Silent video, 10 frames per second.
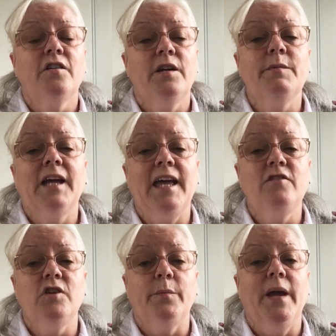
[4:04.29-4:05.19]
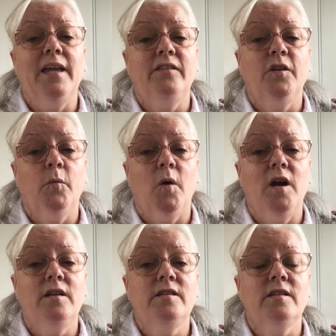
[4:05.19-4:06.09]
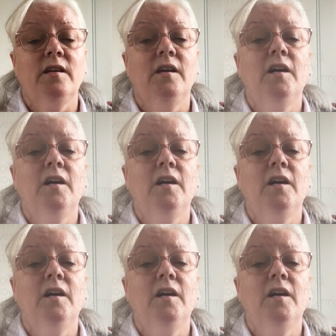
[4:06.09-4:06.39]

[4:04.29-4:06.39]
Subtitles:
Graham Kendrick penned the words,